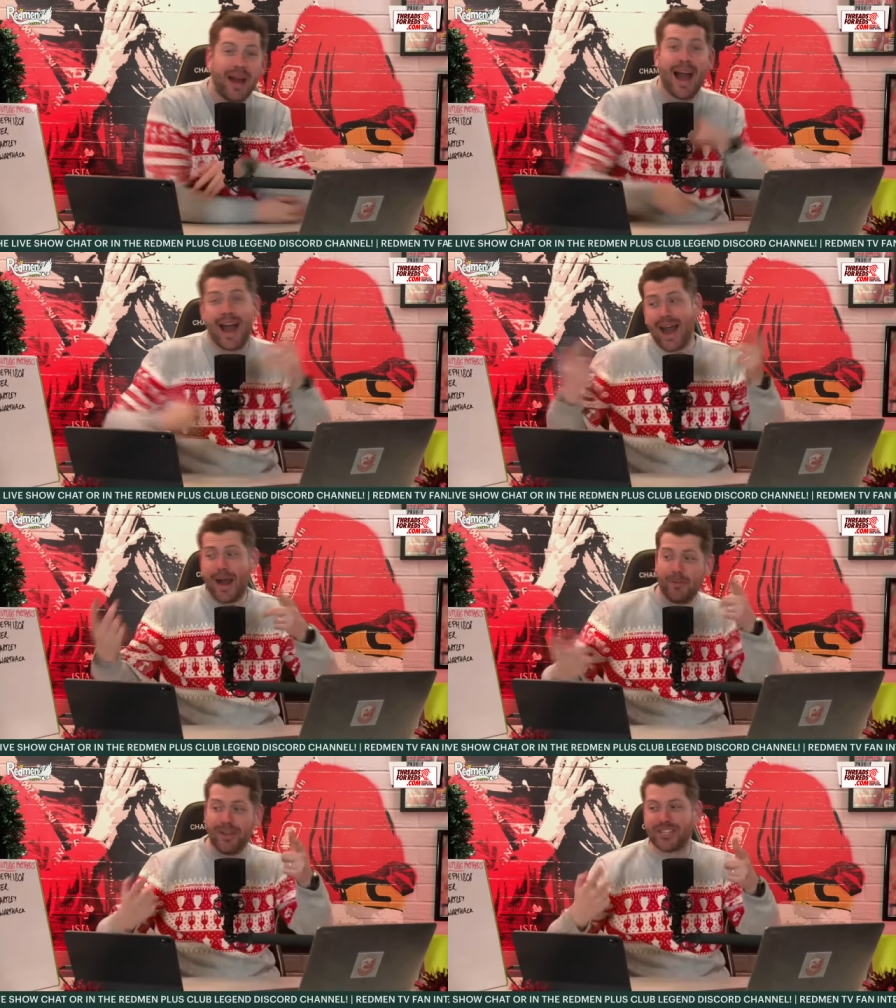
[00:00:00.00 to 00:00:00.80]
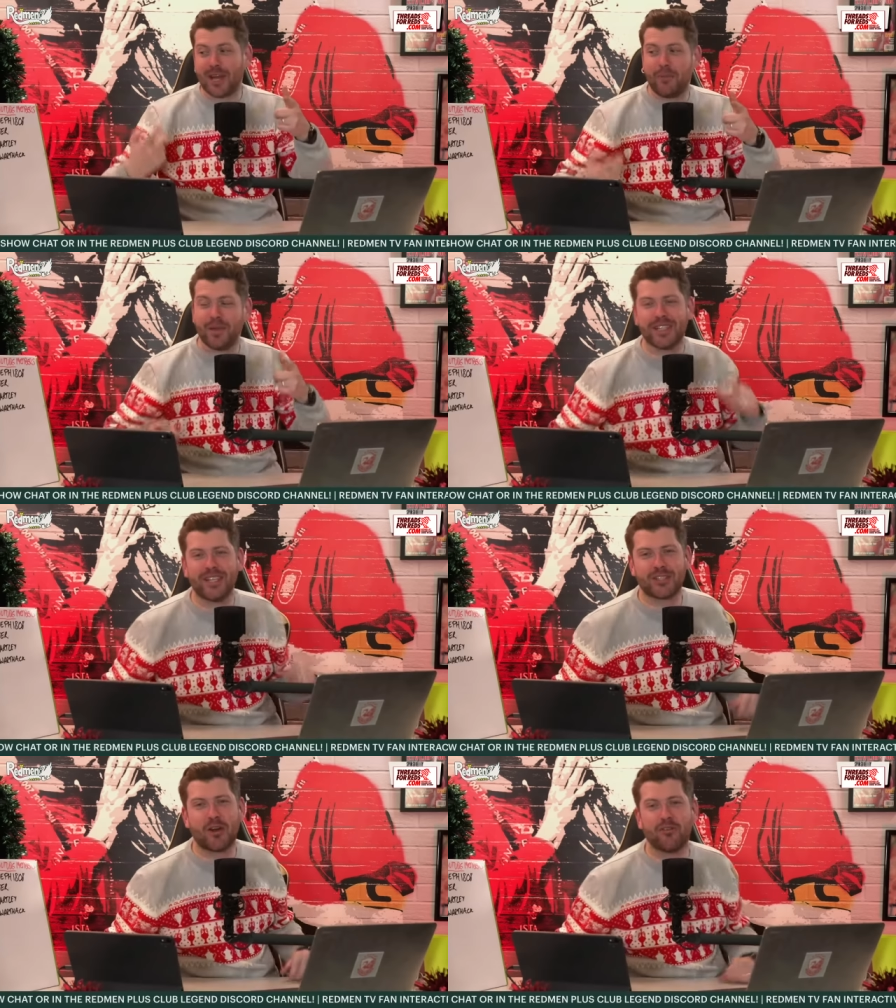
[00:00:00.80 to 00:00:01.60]
but your Champions
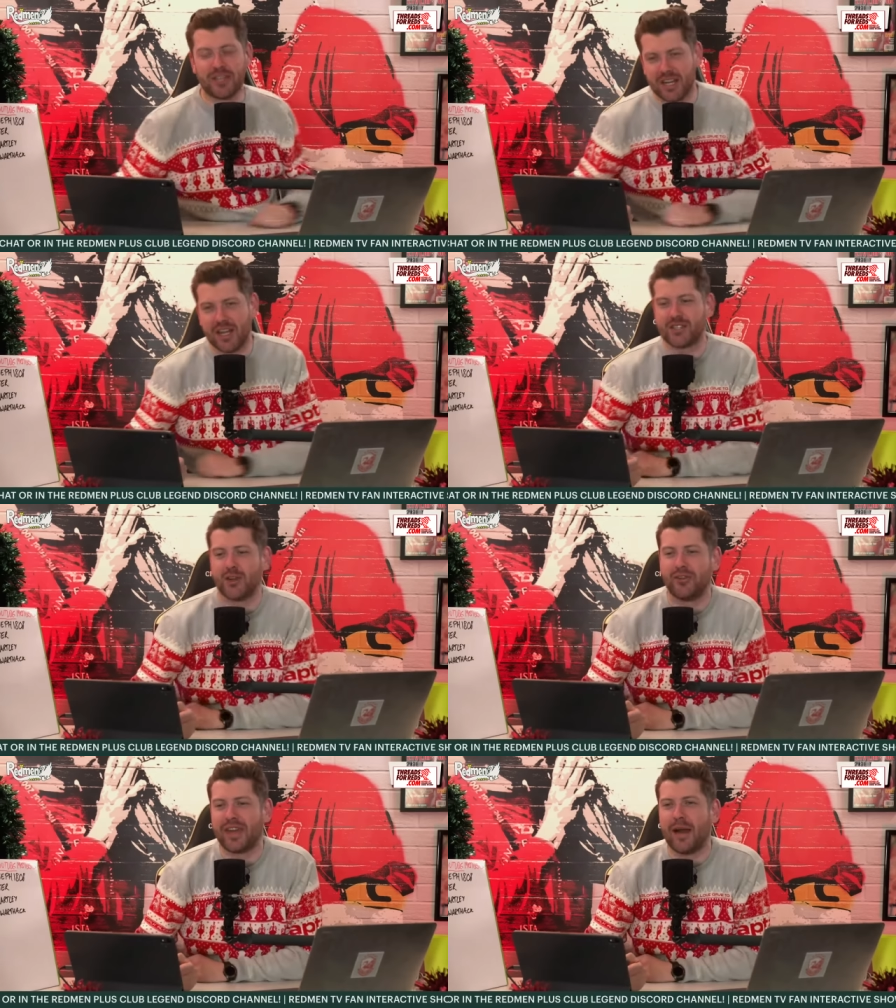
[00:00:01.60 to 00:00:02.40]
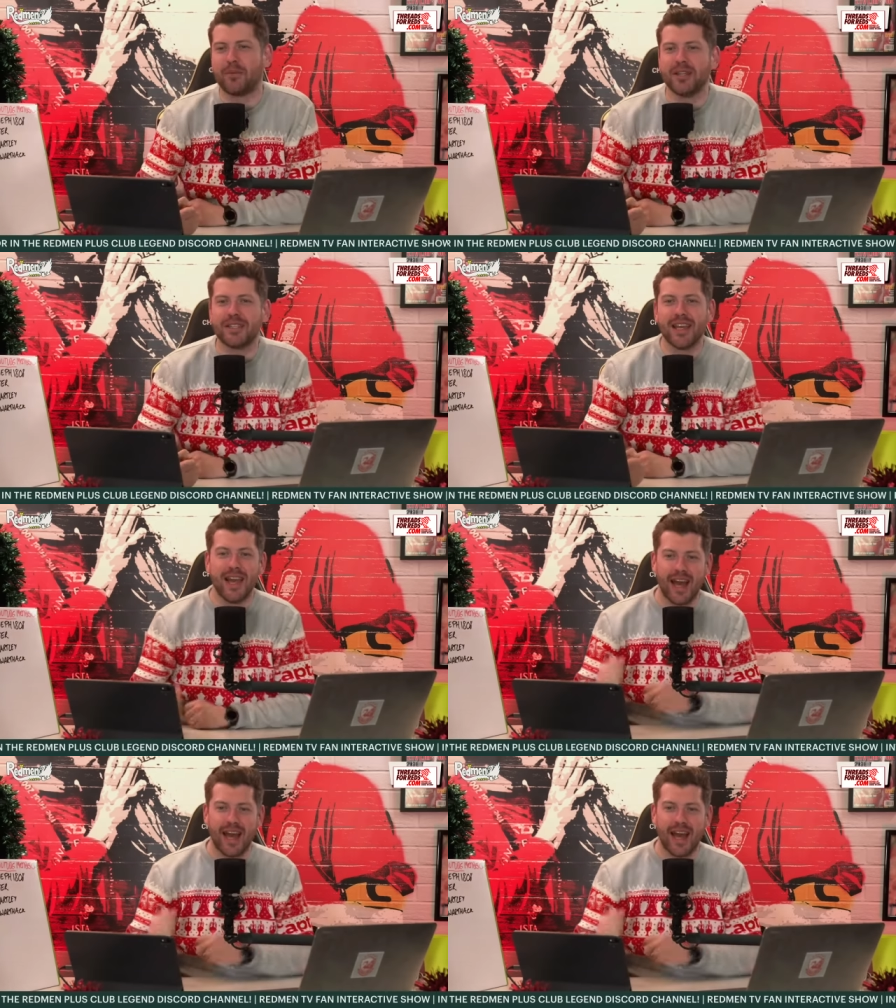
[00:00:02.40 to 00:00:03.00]
League trophy's in our trophy cabinet.